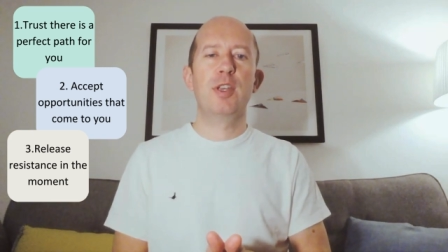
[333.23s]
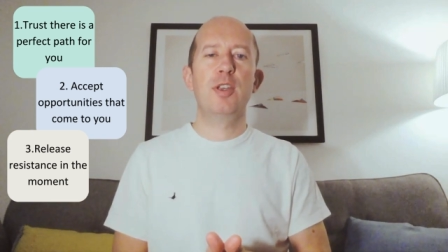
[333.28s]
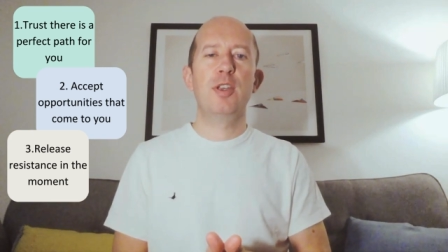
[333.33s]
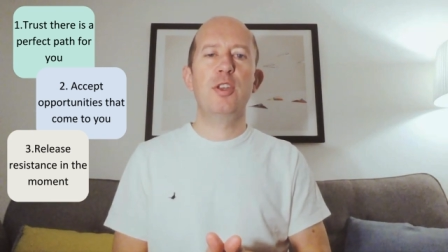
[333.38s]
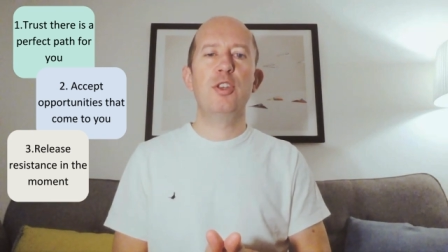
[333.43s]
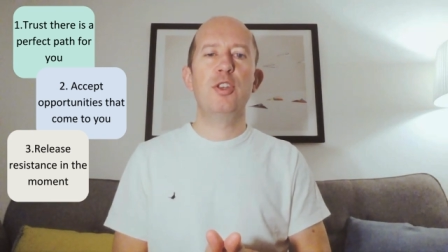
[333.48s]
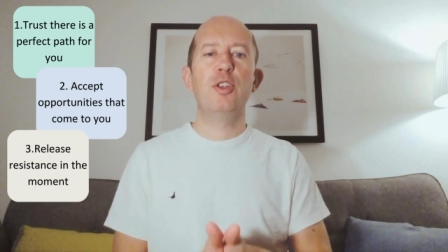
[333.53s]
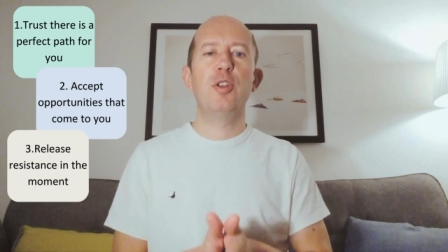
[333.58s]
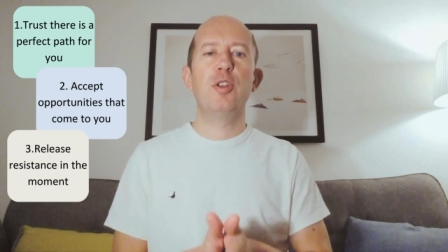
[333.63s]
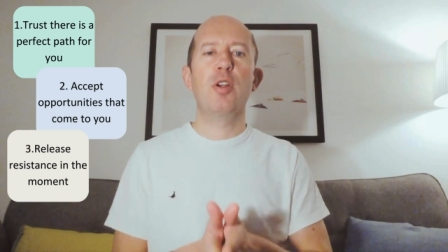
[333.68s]

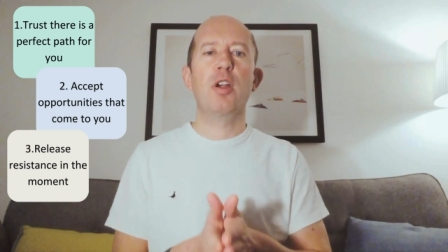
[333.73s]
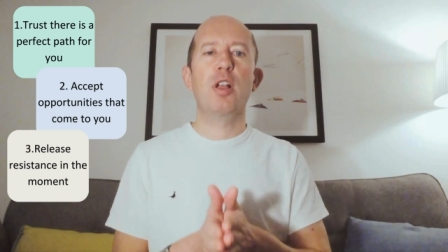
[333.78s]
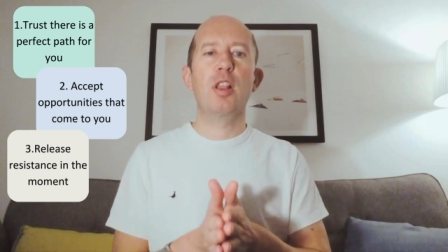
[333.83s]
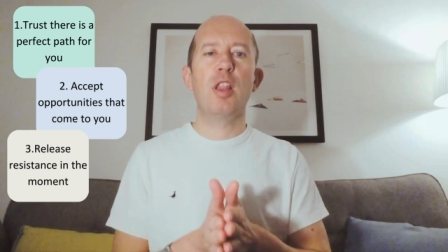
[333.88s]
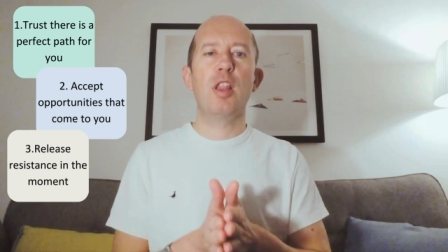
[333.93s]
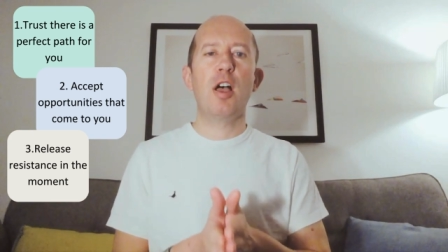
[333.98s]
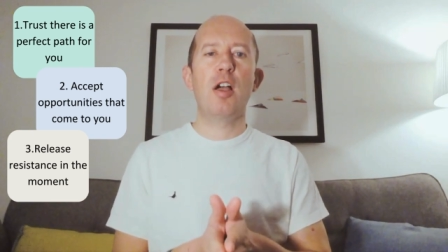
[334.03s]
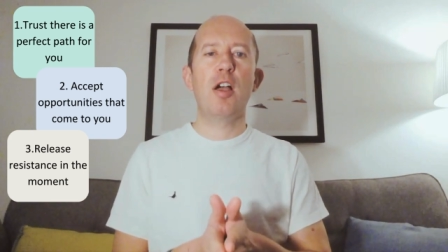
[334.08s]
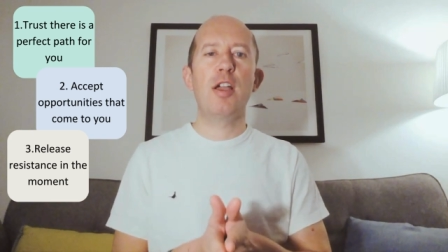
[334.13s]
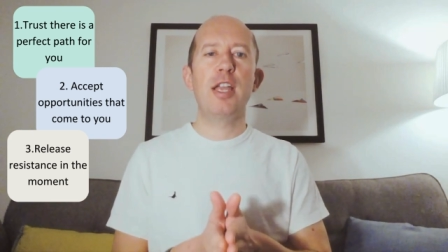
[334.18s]
You are
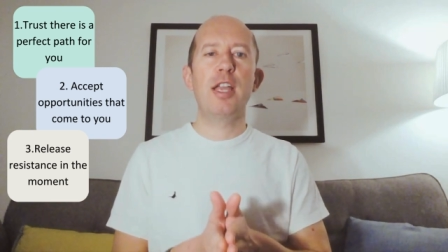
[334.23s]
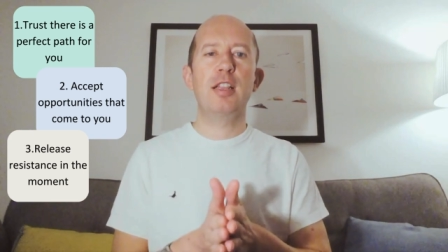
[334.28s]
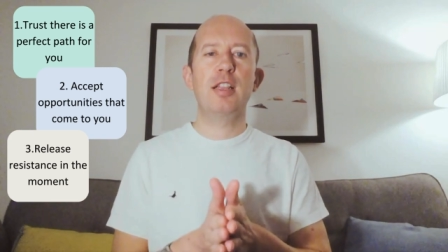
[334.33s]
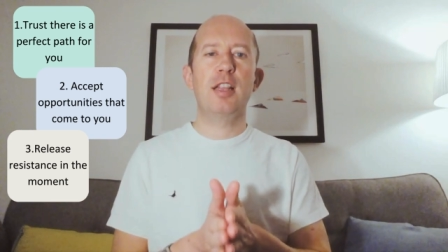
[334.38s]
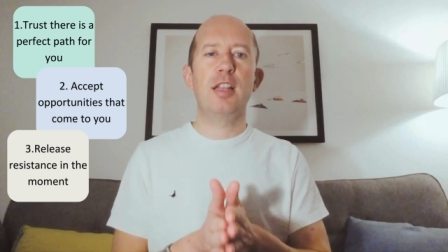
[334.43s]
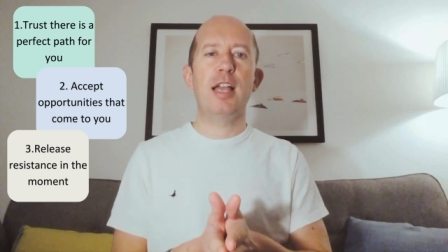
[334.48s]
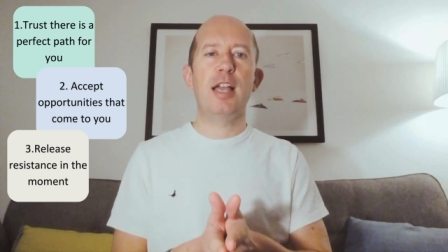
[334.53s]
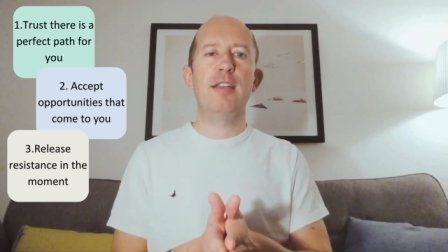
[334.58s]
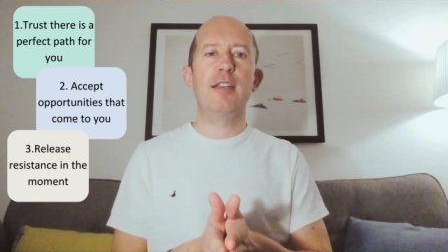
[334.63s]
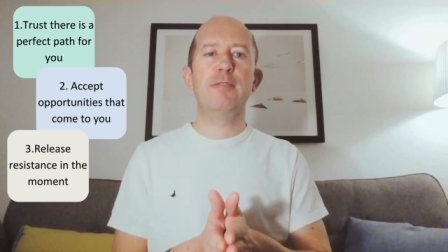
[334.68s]
allowing
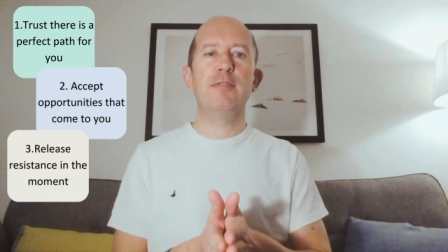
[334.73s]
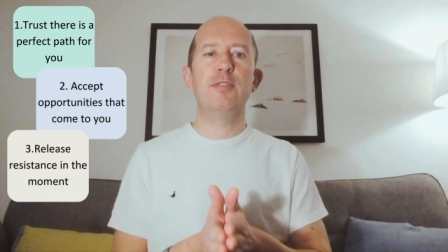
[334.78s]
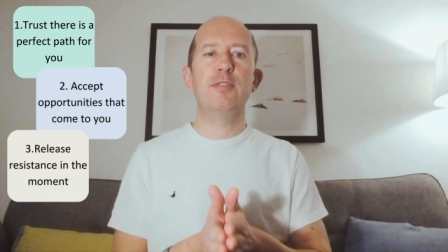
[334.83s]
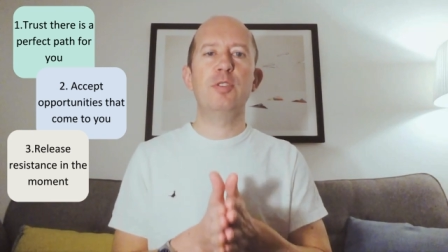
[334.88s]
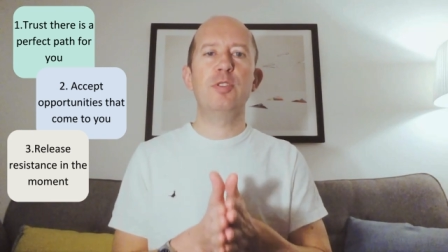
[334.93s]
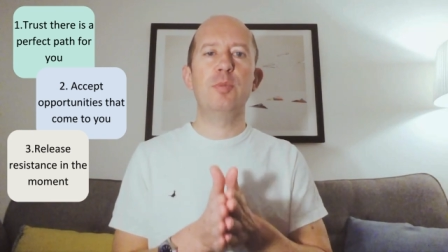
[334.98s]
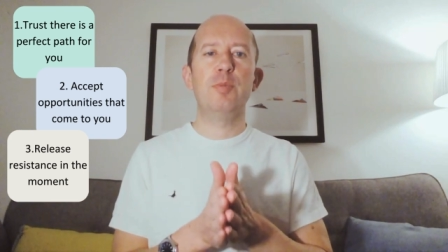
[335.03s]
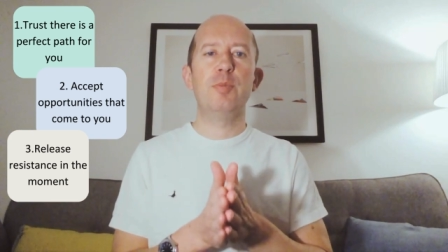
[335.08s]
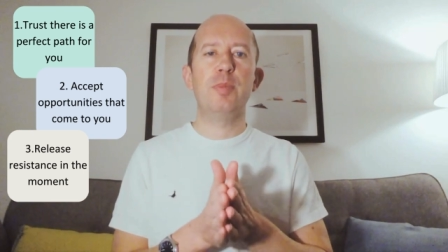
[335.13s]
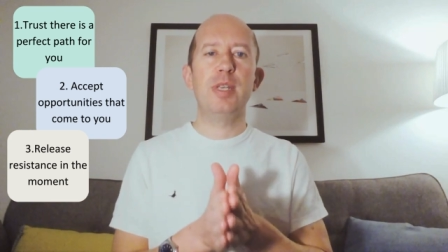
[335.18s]
life
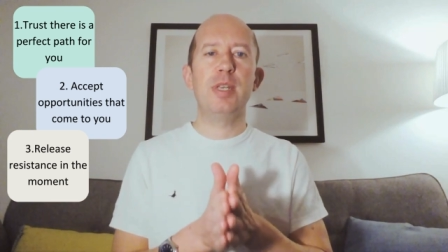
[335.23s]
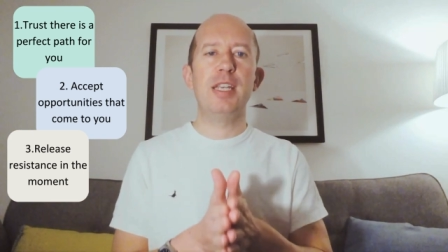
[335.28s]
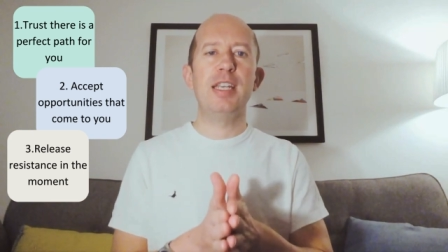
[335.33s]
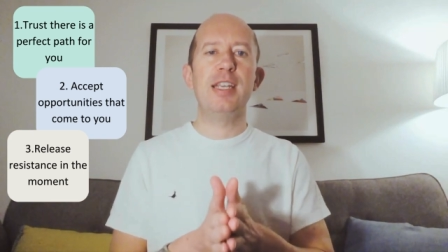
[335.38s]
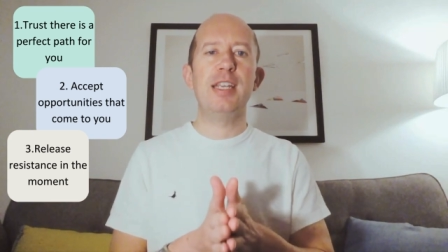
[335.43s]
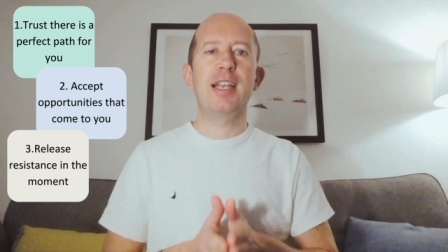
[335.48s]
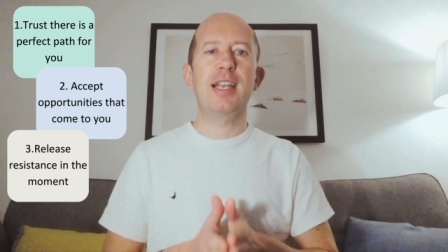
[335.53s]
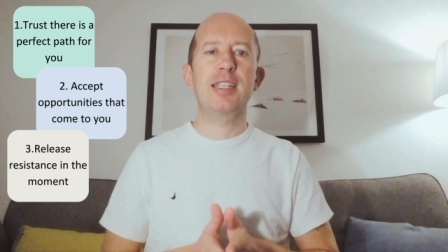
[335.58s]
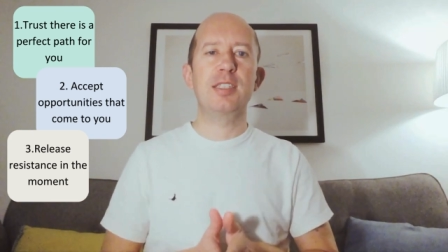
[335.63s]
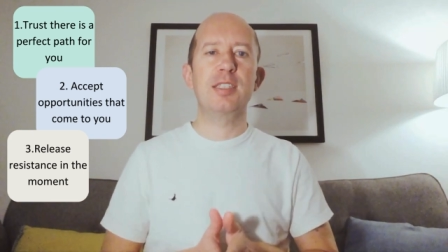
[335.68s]
to
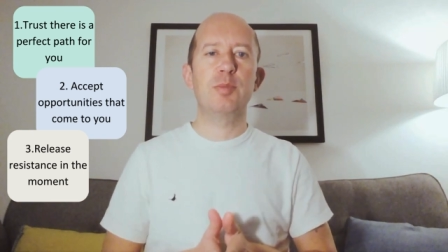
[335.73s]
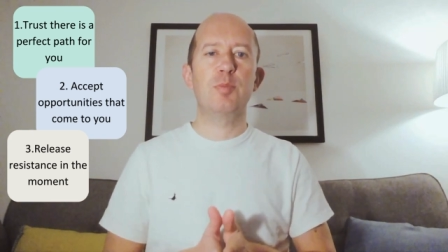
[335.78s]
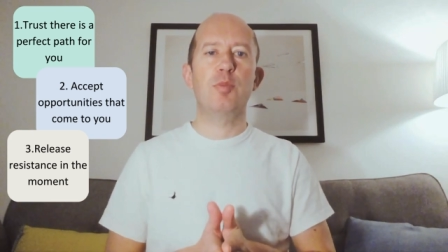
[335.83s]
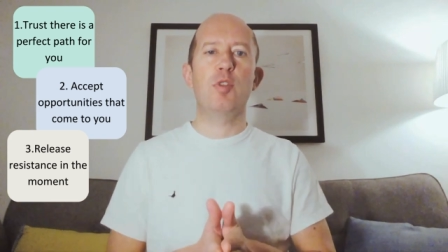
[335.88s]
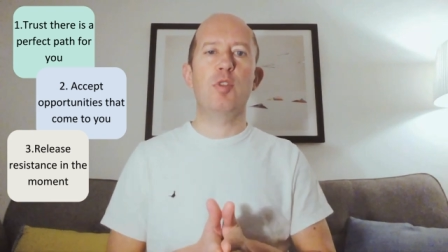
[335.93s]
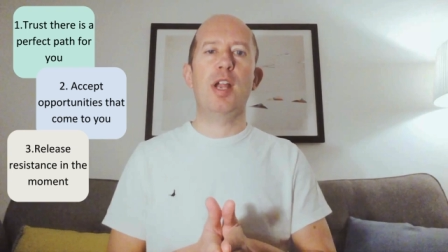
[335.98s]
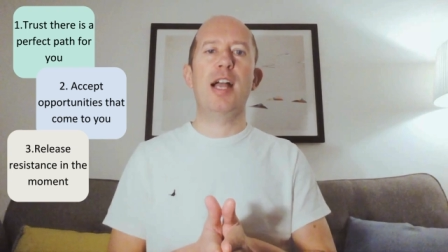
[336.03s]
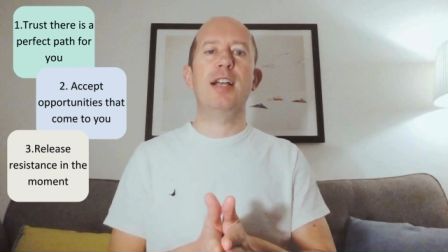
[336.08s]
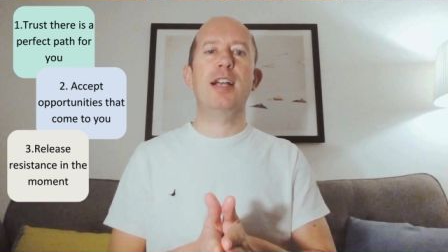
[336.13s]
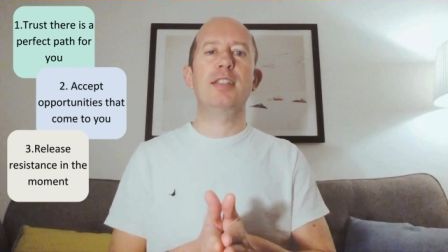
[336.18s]
be
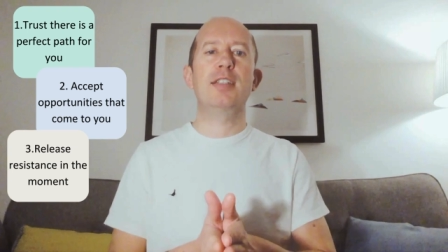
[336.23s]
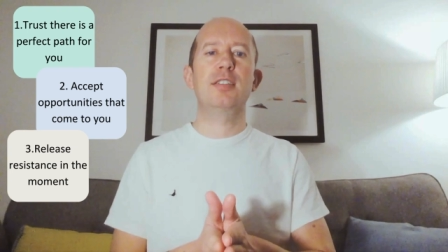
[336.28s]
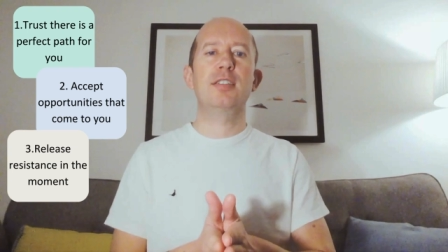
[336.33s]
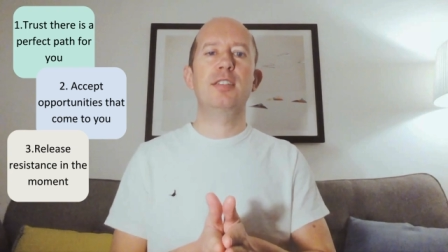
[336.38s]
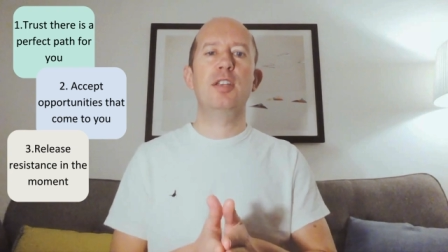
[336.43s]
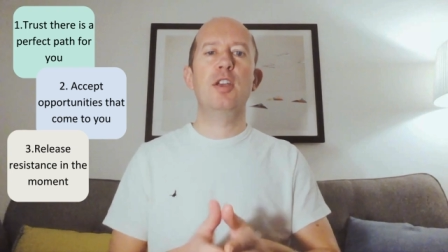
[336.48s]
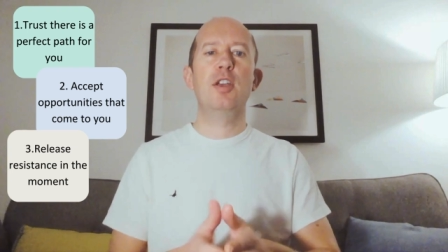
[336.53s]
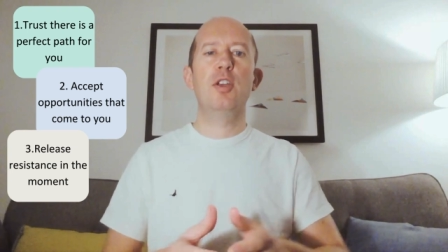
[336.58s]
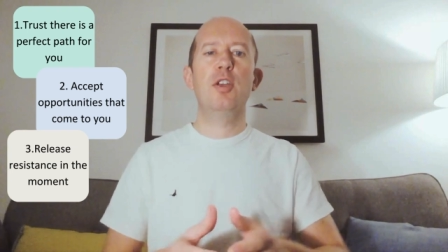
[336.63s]
expressed